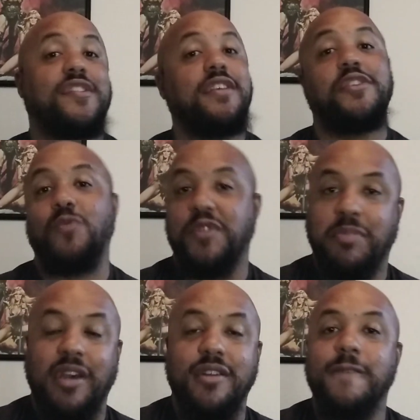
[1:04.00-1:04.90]
season was
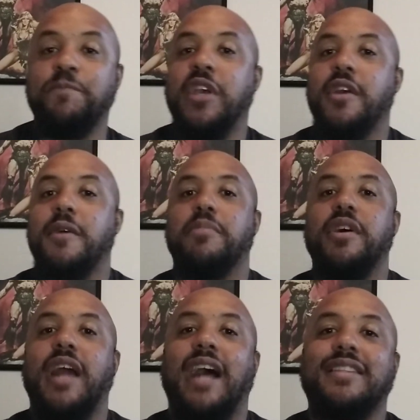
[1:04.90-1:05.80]
better.
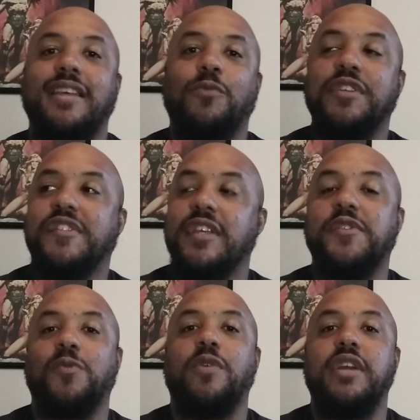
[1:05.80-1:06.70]
But I think with
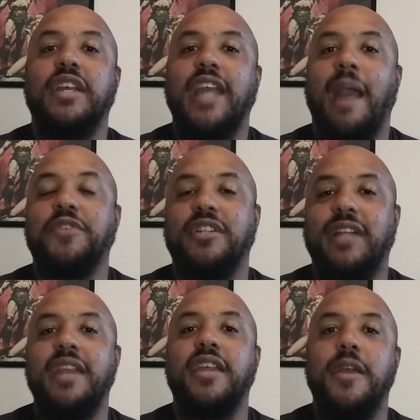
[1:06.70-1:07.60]
season one, it captured
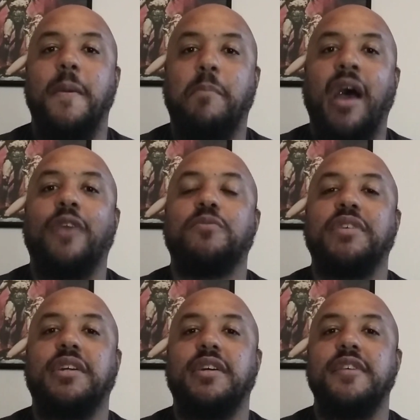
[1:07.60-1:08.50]
lightning in a bottle
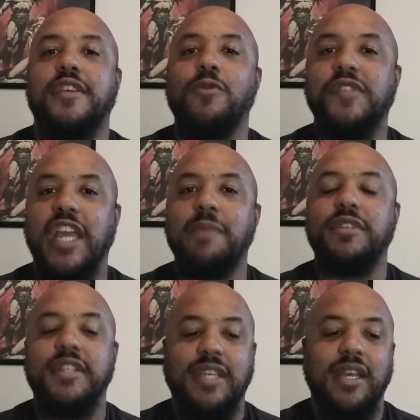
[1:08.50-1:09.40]
because it was
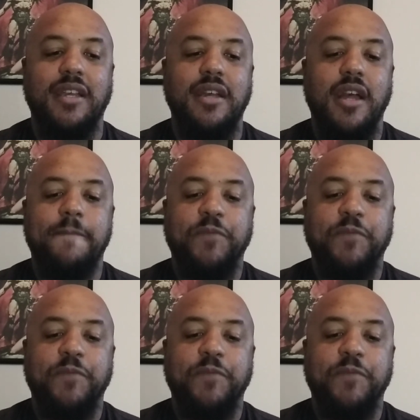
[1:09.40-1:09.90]
able to take